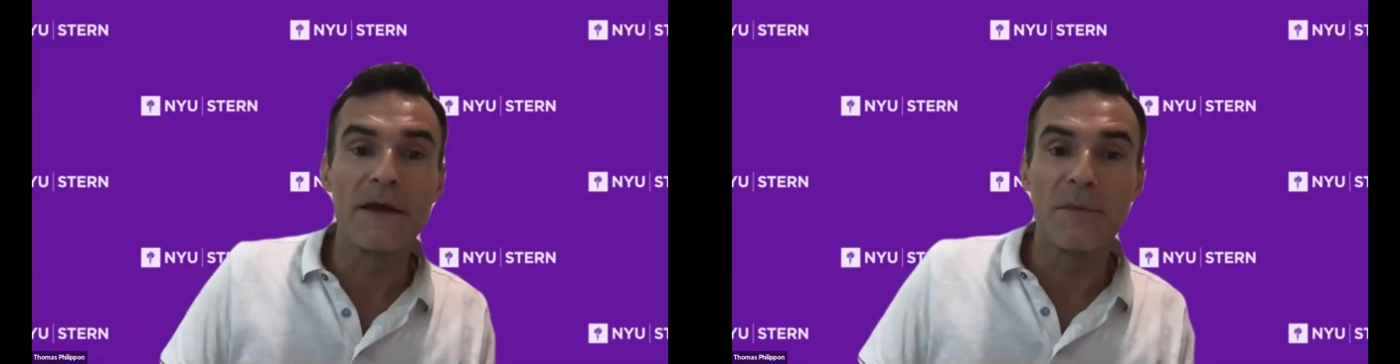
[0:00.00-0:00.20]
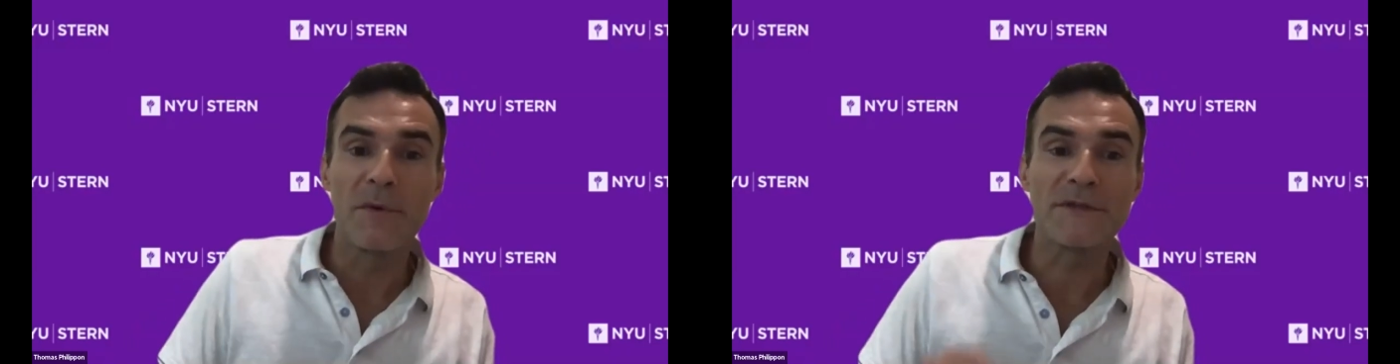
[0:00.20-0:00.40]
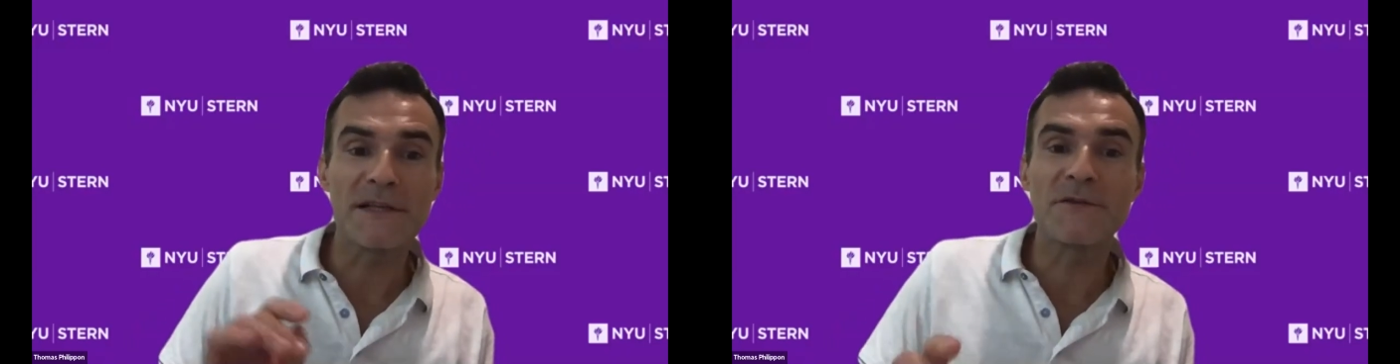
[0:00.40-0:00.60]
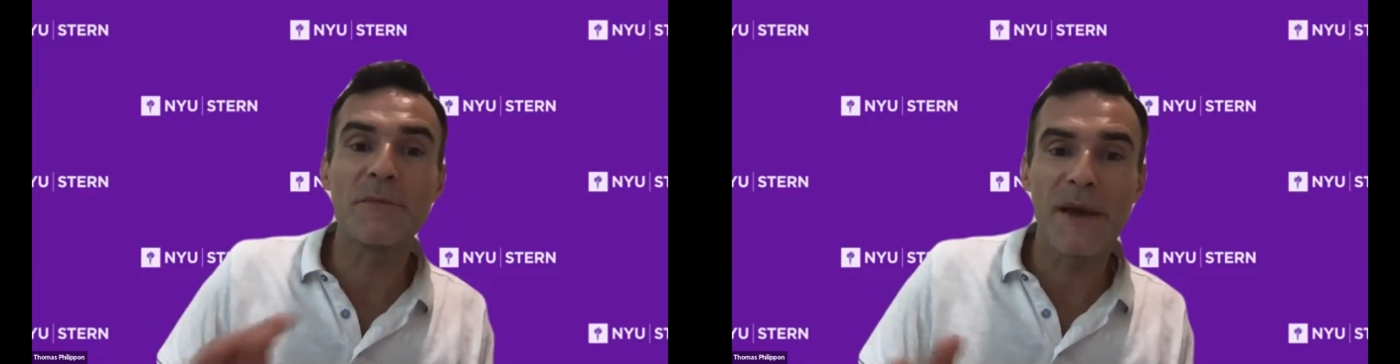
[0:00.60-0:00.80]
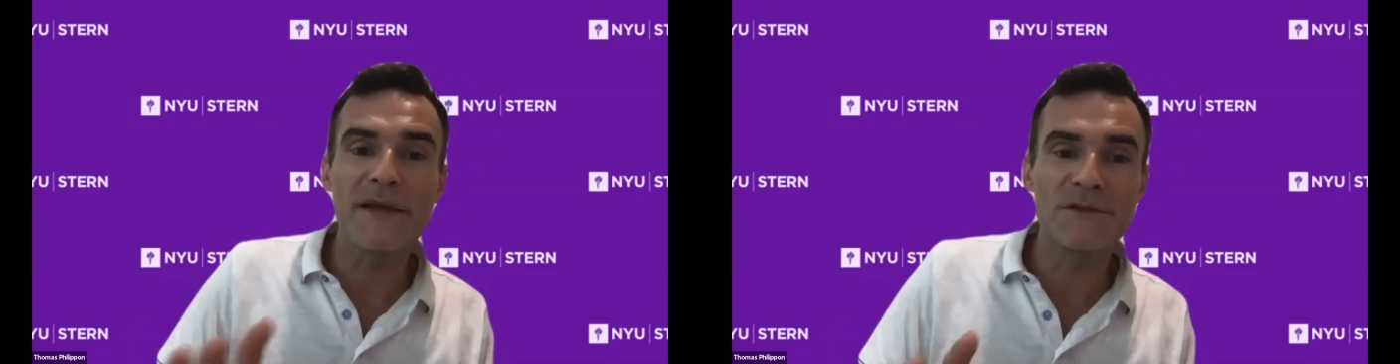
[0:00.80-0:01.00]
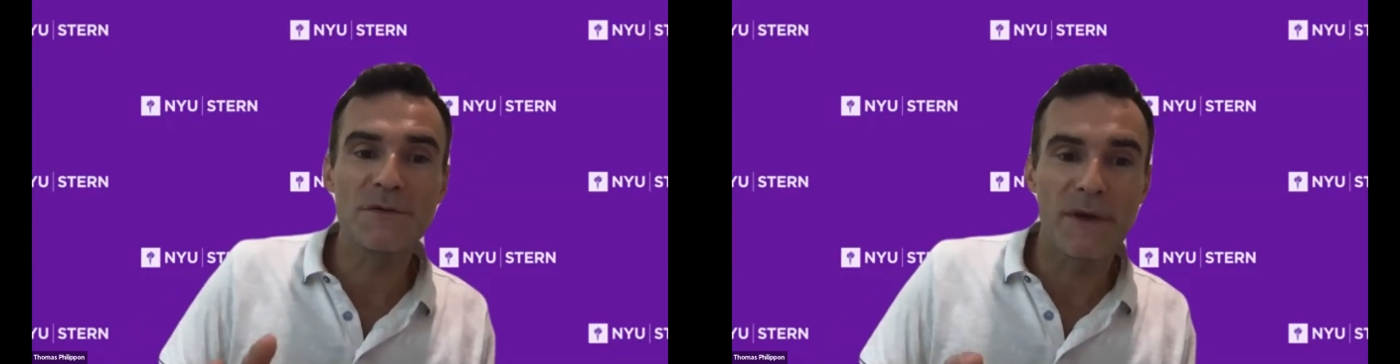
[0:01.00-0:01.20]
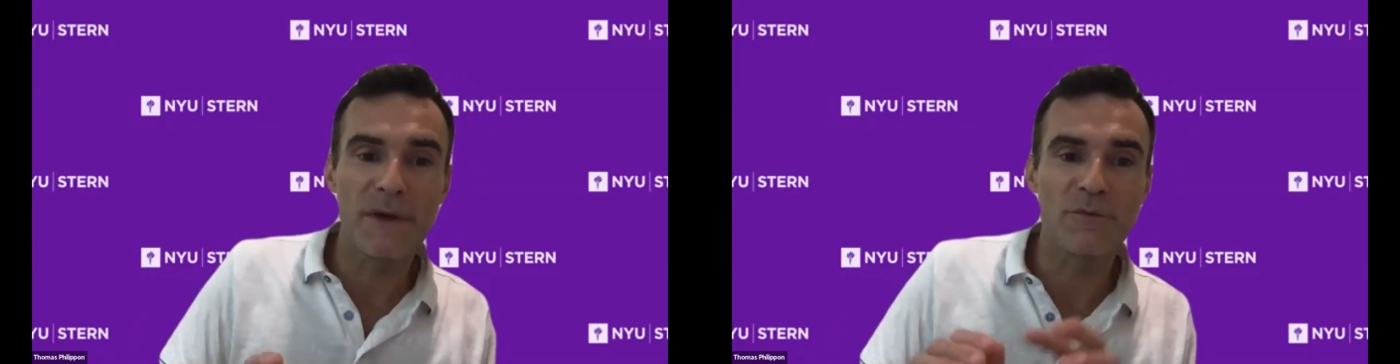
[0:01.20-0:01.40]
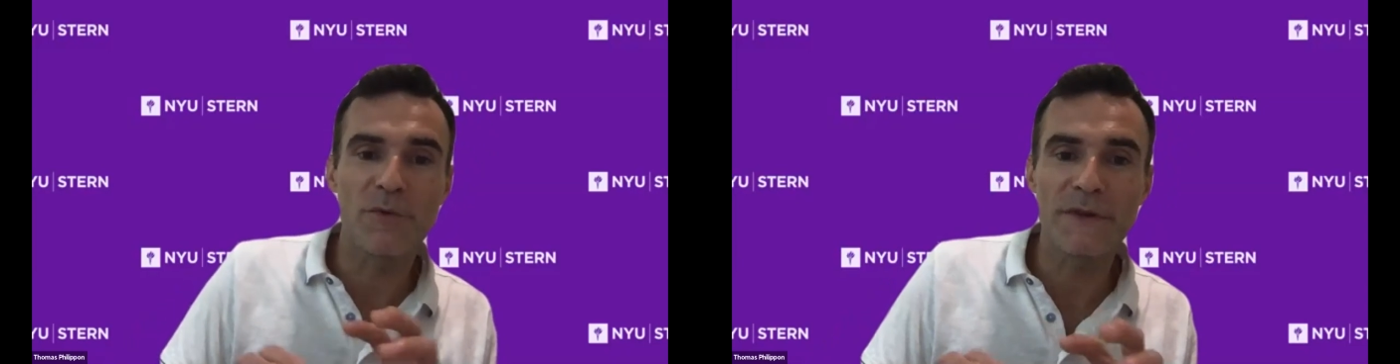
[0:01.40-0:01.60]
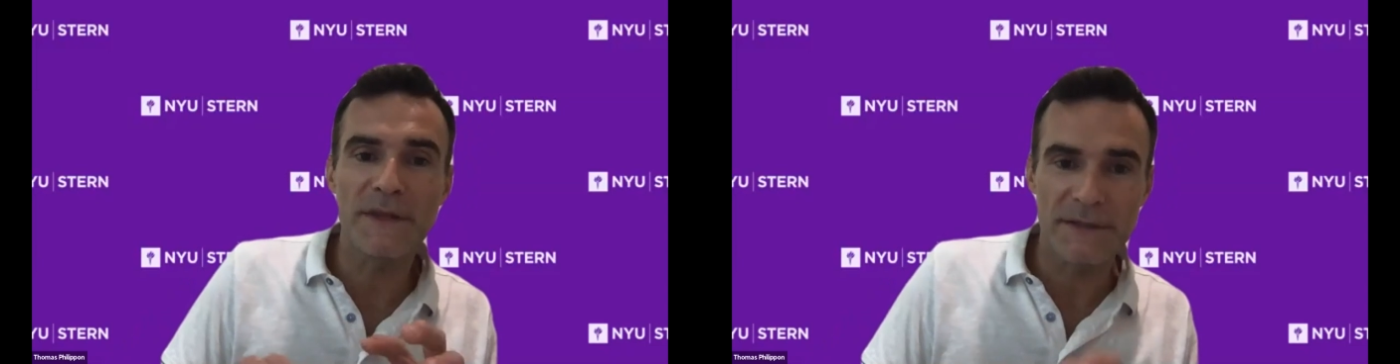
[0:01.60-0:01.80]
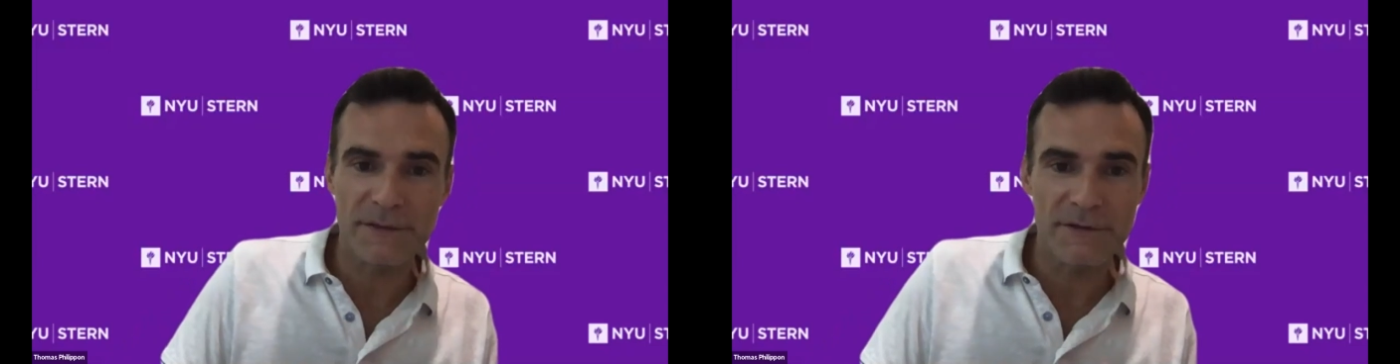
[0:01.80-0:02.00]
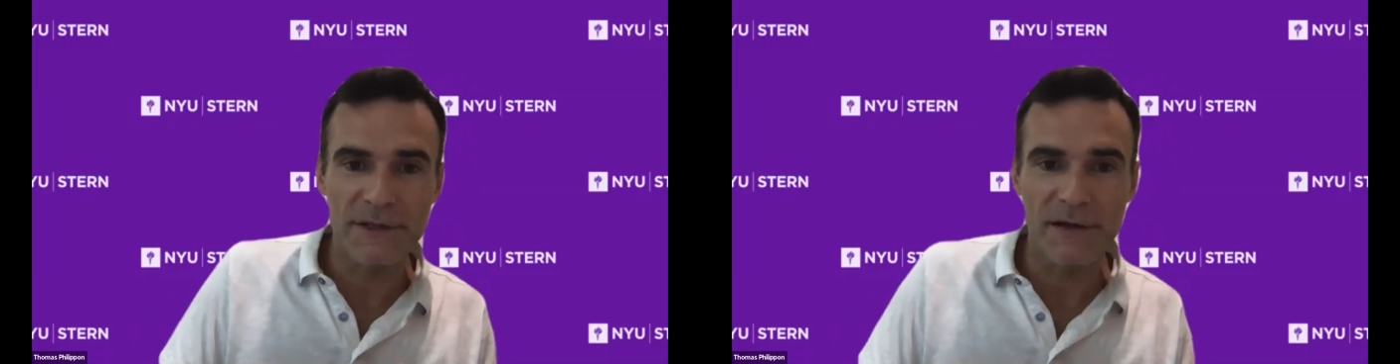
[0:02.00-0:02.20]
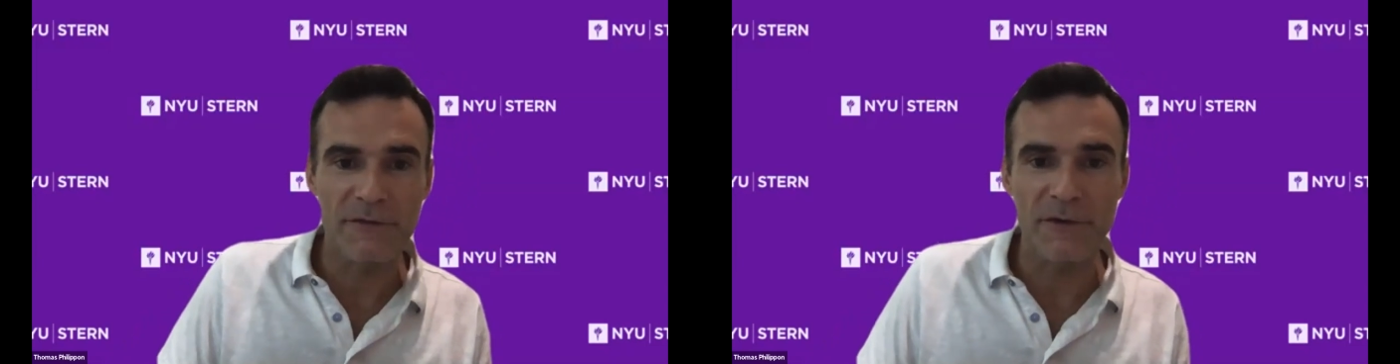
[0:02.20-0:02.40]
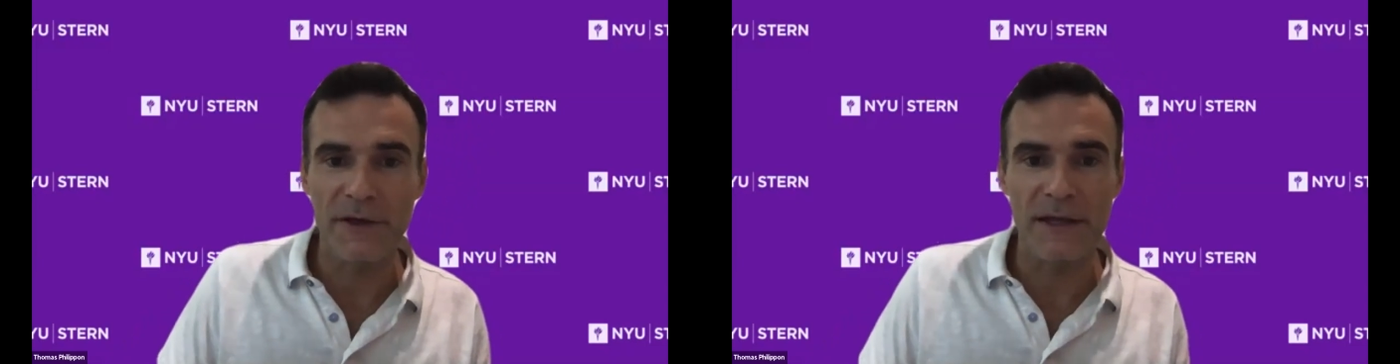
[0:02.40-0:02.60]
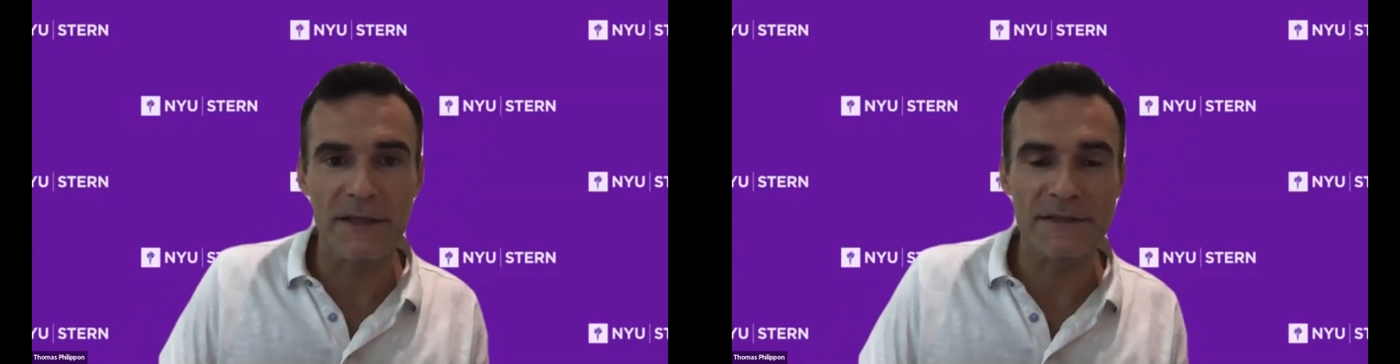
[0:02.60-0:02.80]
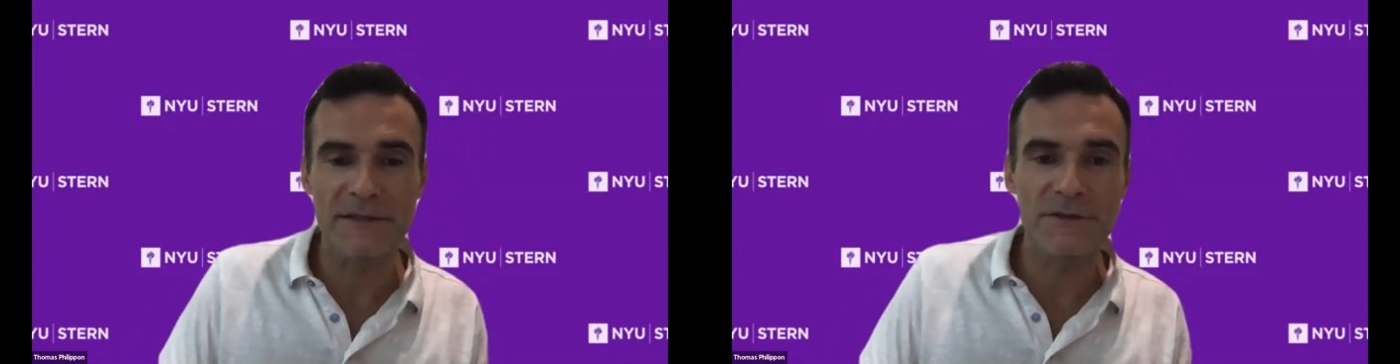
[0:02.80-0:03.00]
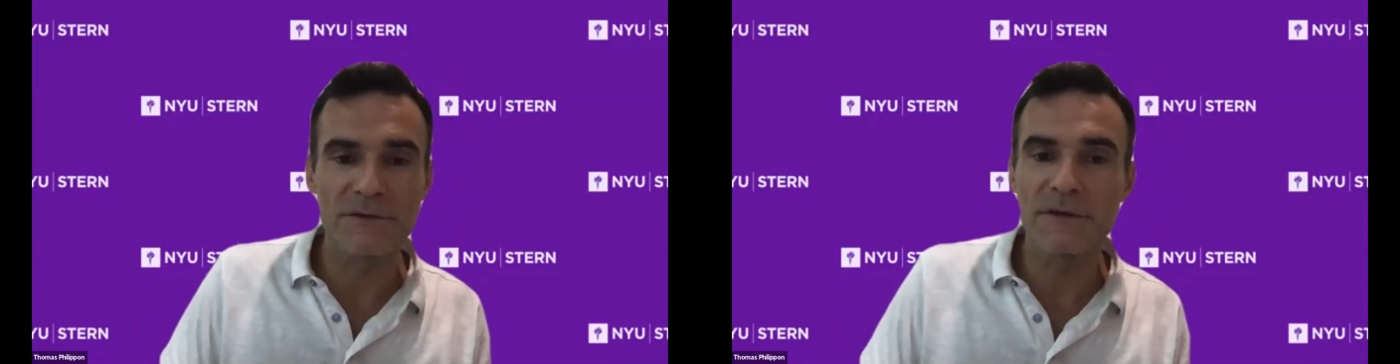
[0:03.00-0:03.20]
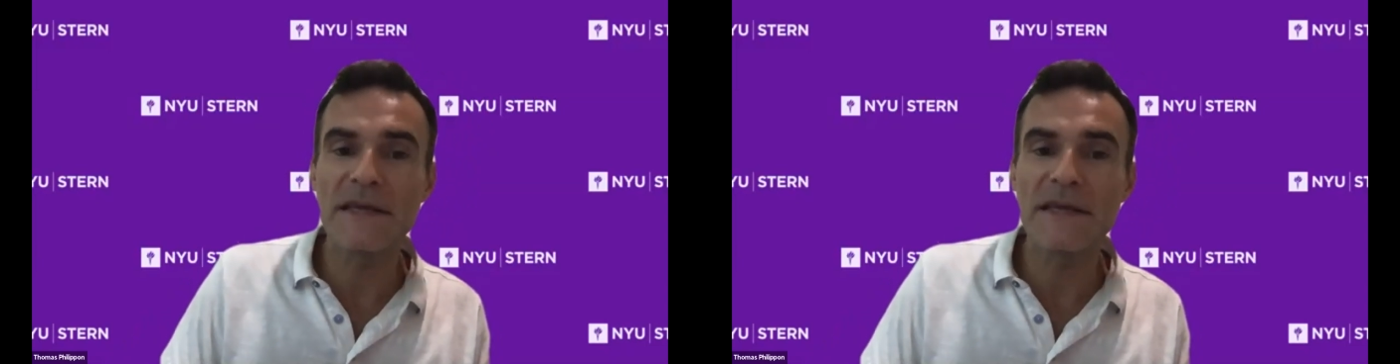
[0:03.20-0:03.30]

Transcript: because that's the best way to protect ourselves against